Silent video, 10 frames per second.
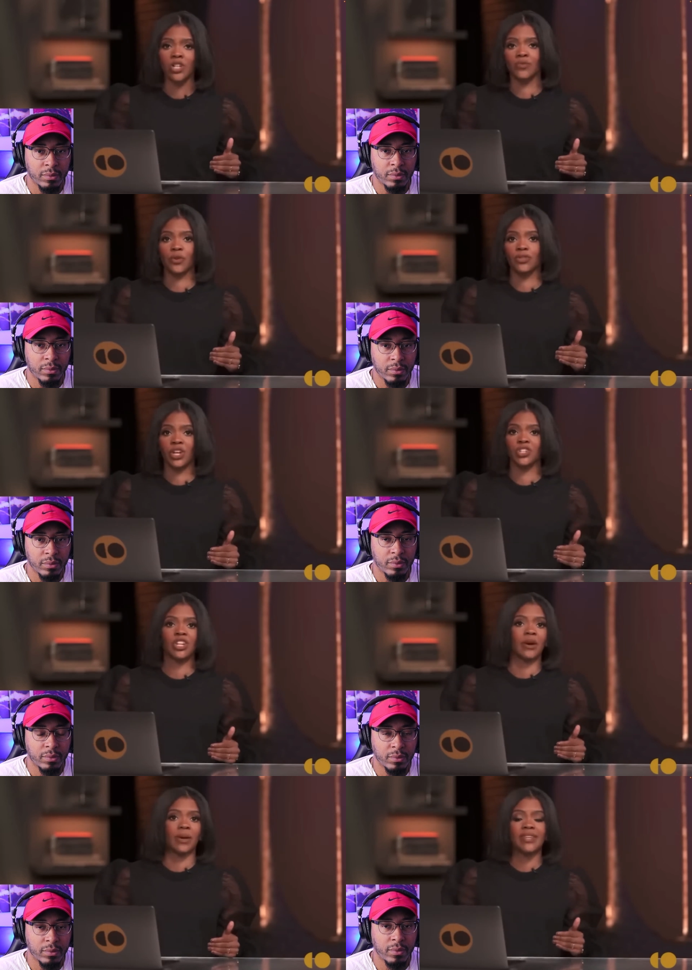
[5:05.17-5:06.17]
Speaker 1: Oxford
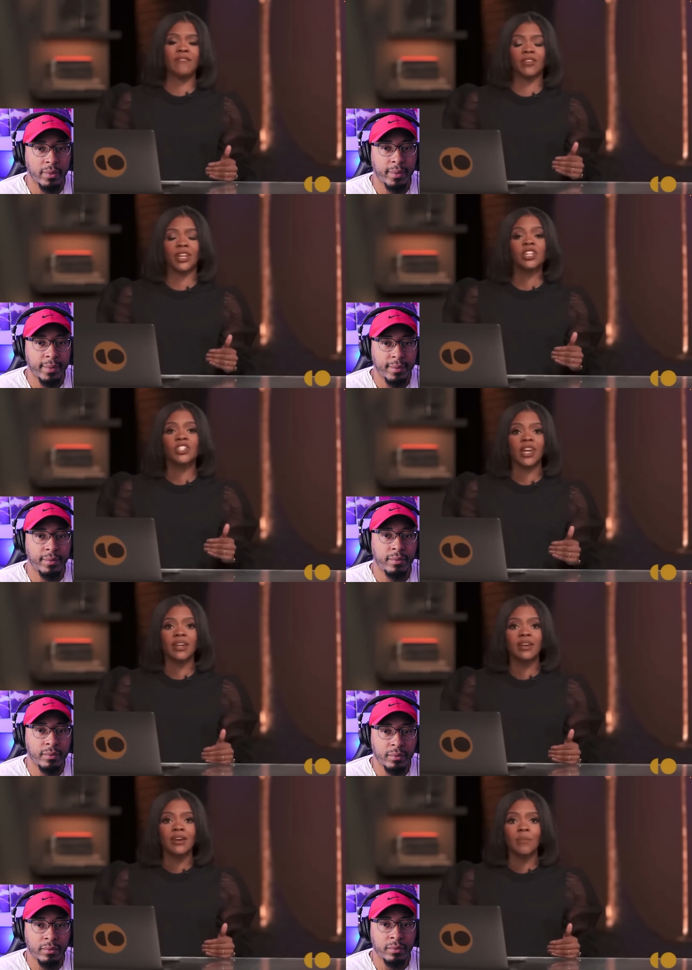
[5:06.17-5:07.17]
Dictionary
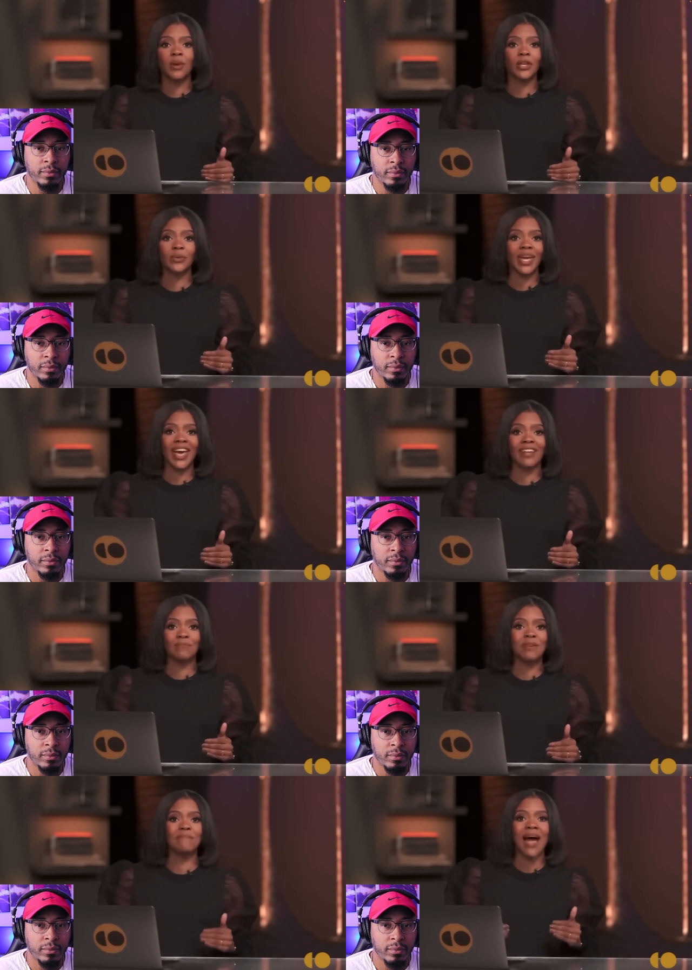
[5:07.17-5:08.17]
definition, but you
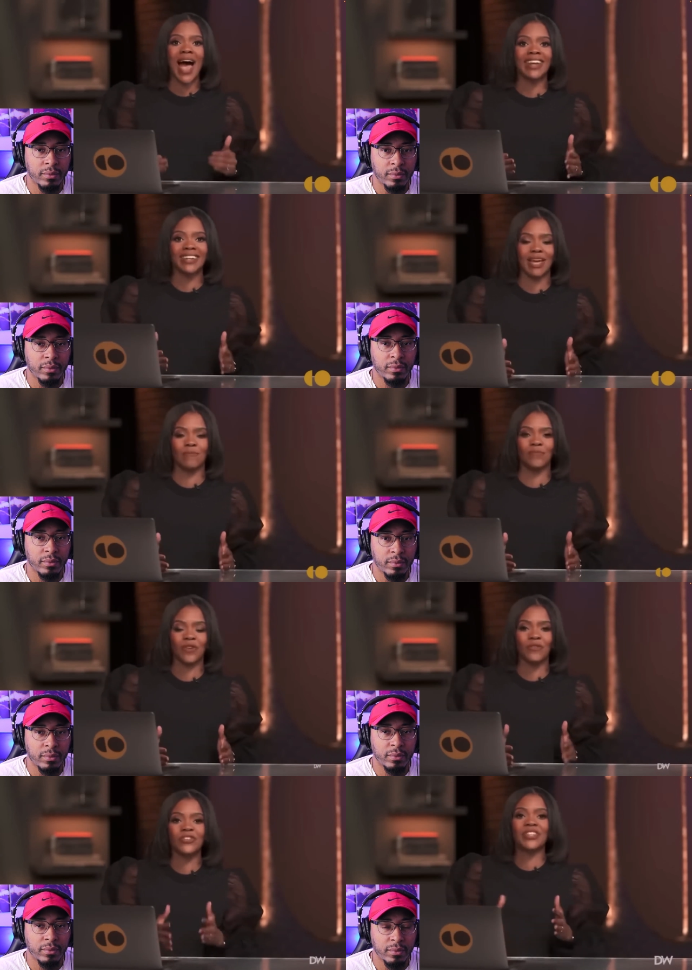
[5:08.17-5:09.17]
can't be mad at him
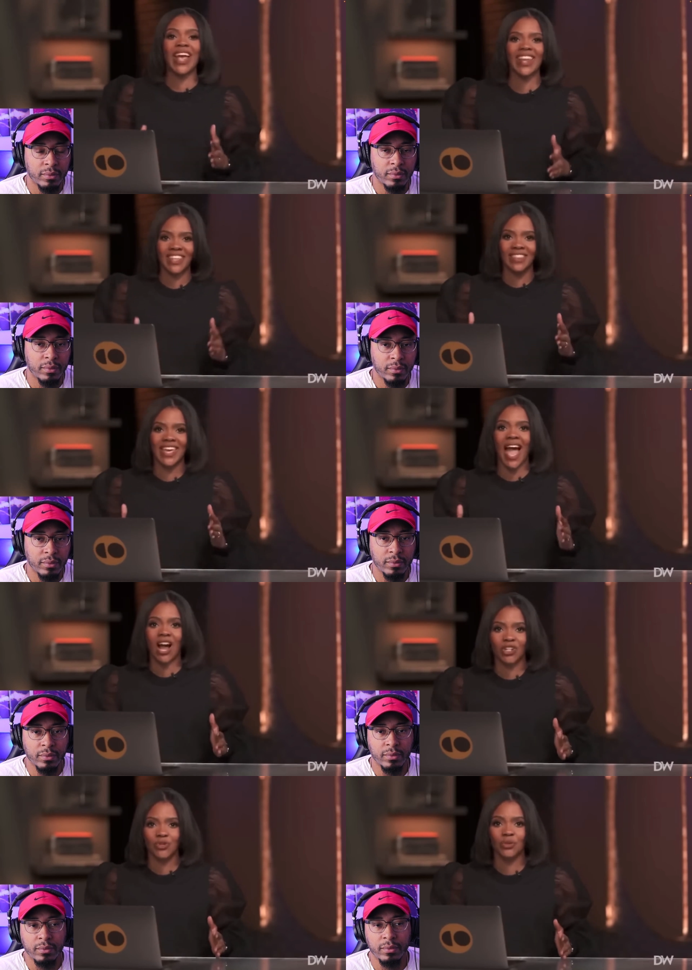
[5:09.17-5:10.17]
for stating the
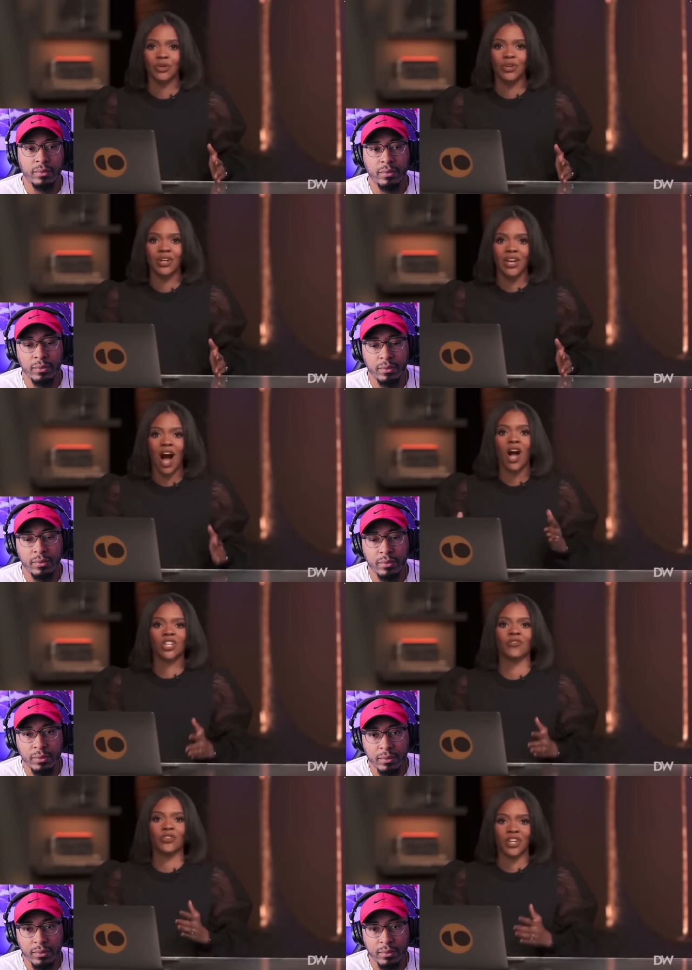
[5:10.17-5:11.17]
actual
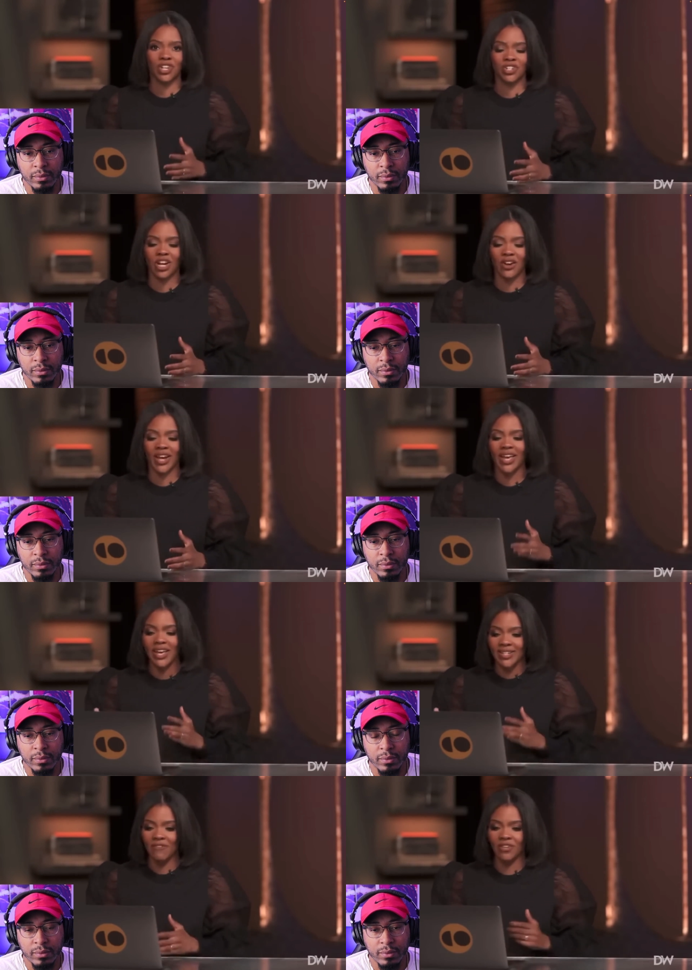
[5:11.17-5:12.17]
Oxford Dictionary
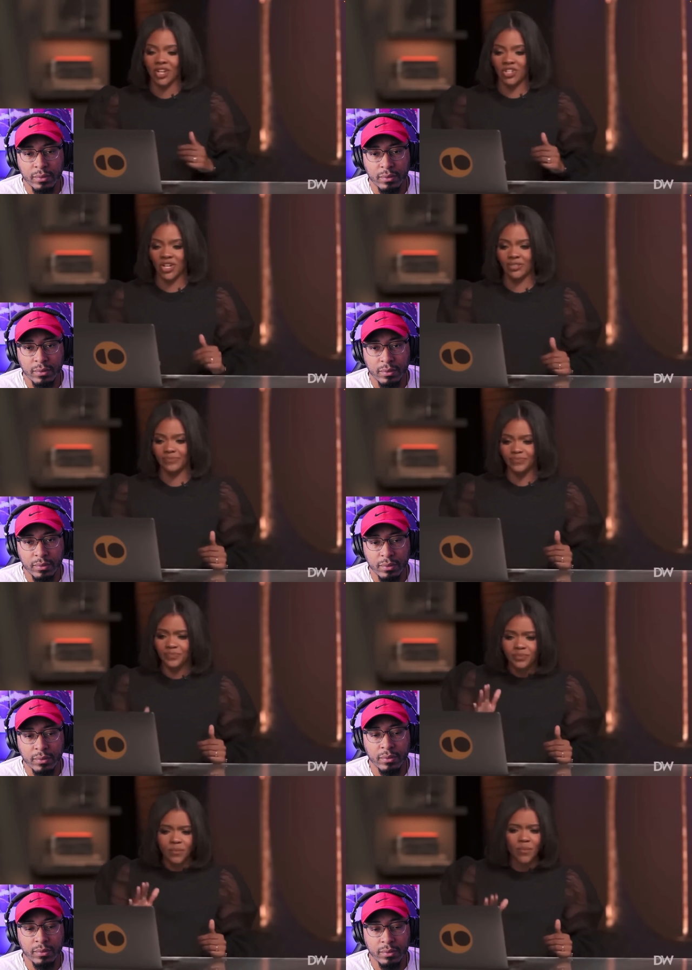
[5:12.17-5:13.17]
definition.
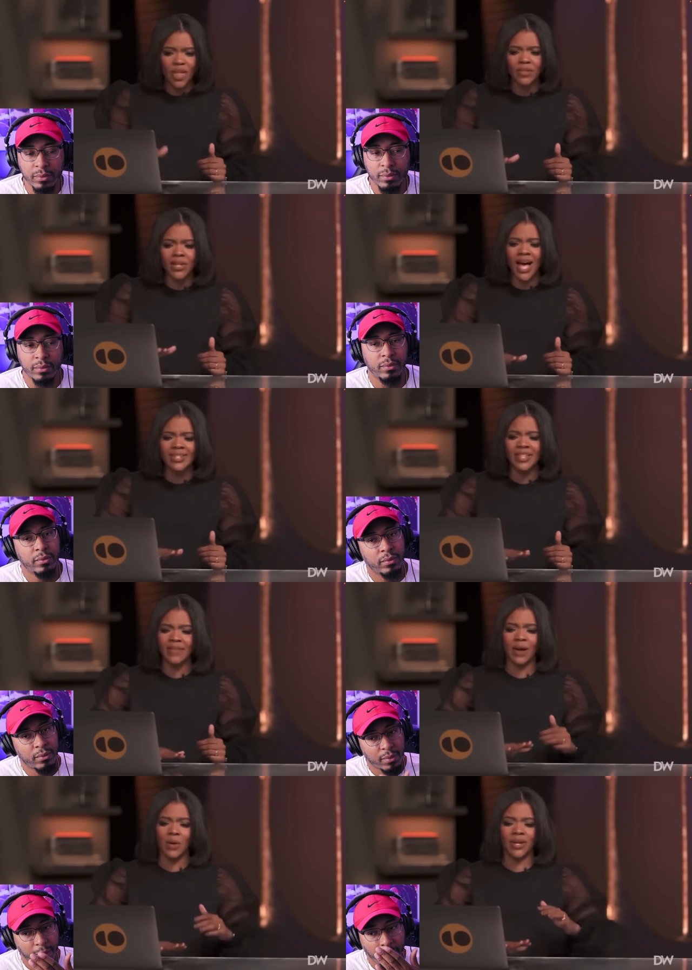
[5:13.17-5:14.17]
Mm-hmm. The last
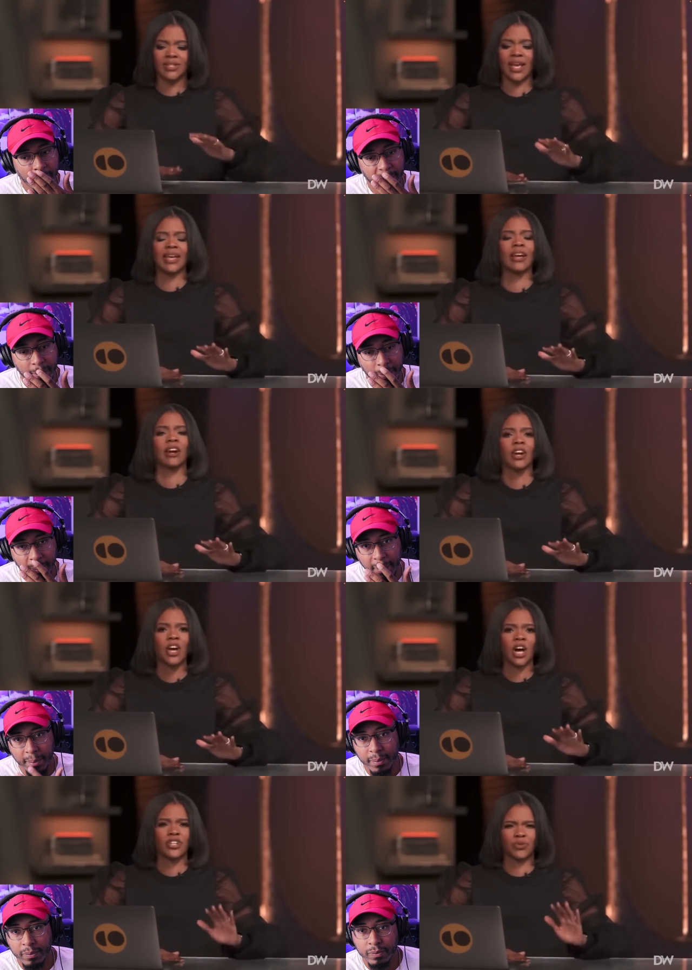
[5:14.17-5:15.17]
thing that I want to say here,
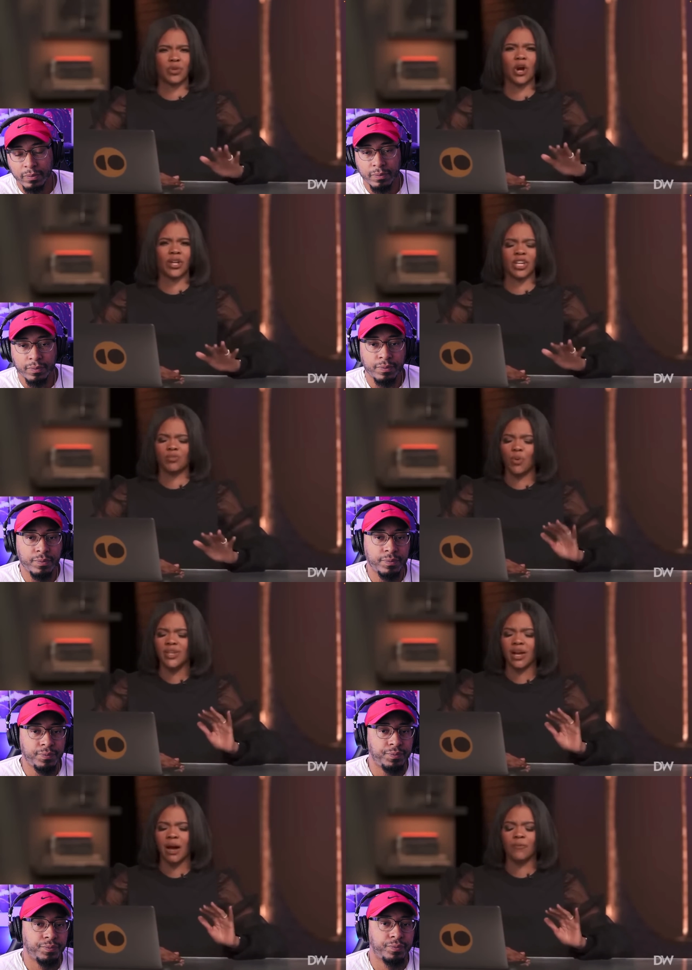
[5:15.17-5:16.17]
uh, just regarding his
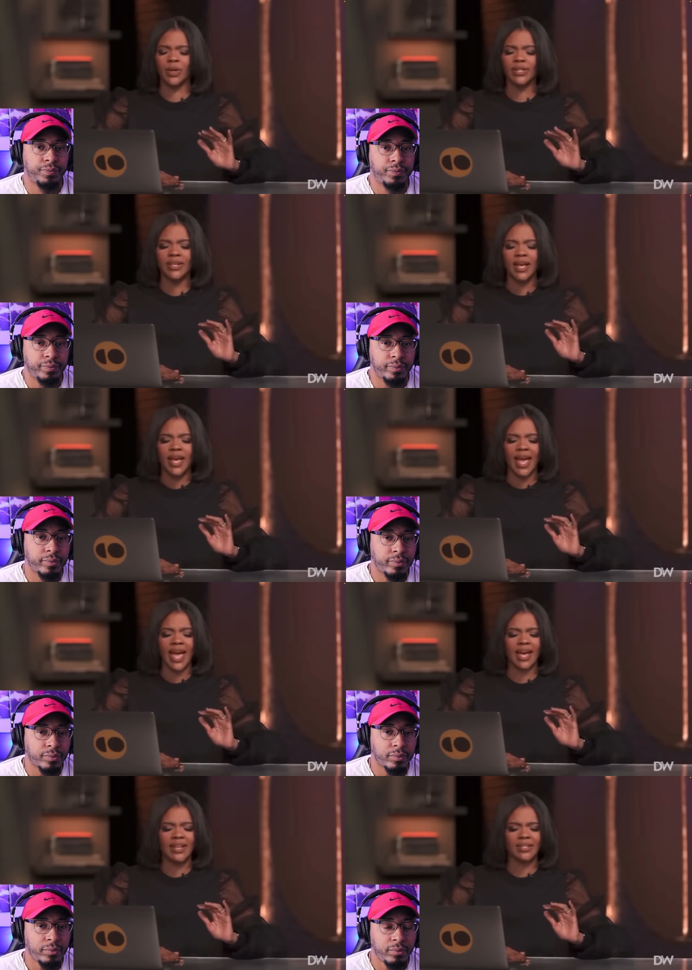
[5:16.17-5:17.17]
press conference,
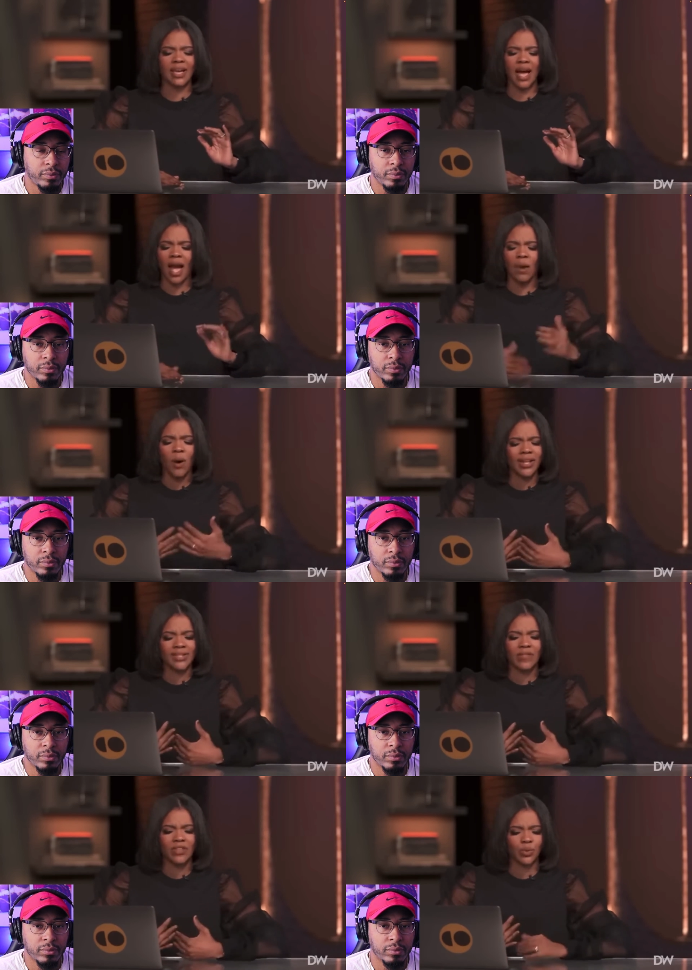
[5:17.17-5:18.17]
and I, I want
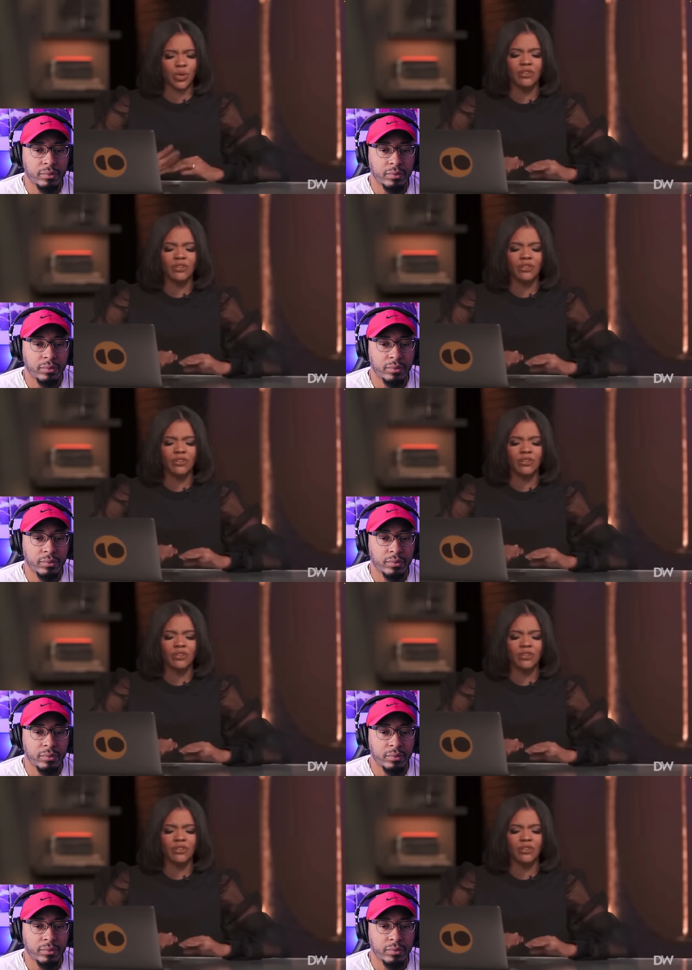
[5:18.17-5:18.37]
to say this